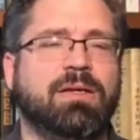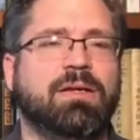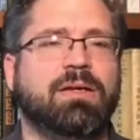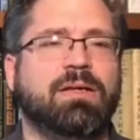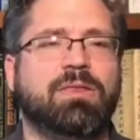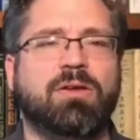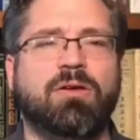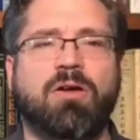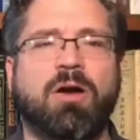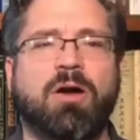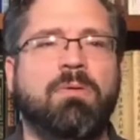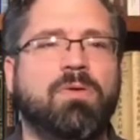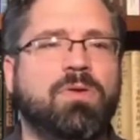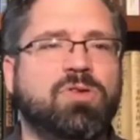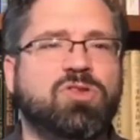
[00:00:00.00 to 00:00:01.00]
there are,
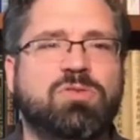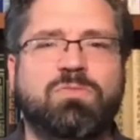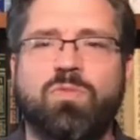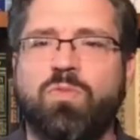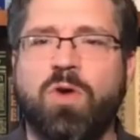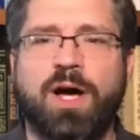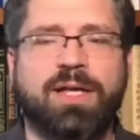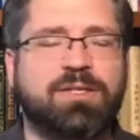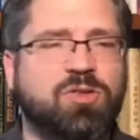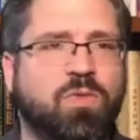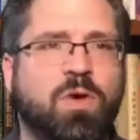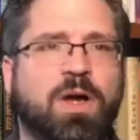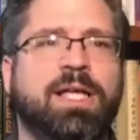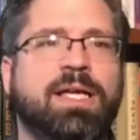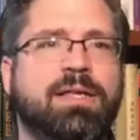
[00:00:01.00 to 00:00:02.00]
what,
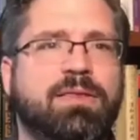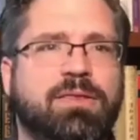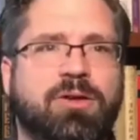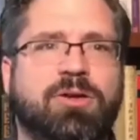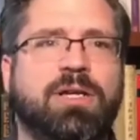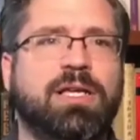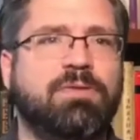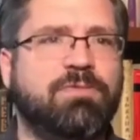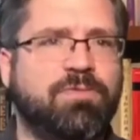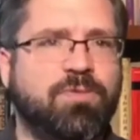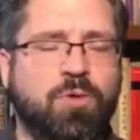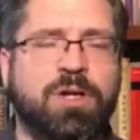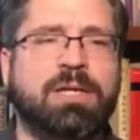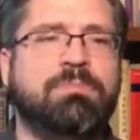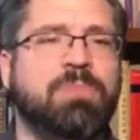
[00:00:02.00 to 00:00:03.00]
20, 30,
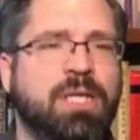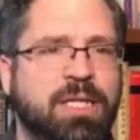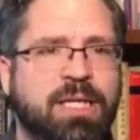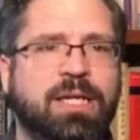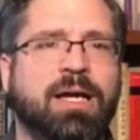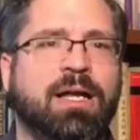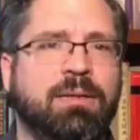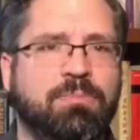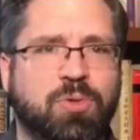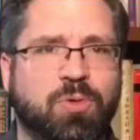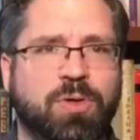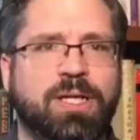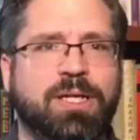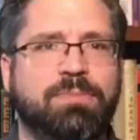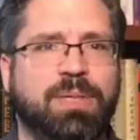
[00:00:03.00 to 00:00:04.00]
40 million
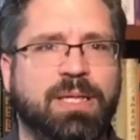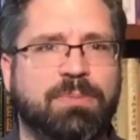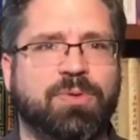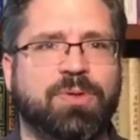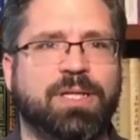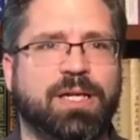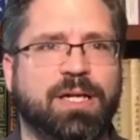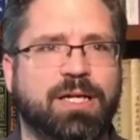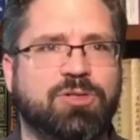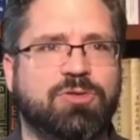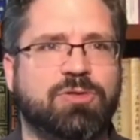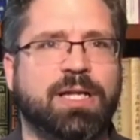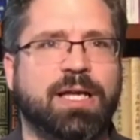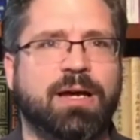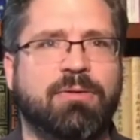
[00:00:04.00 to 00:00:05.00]
unemployed people in the country
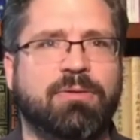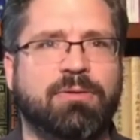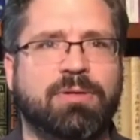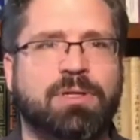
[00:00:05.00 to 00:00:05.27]
now?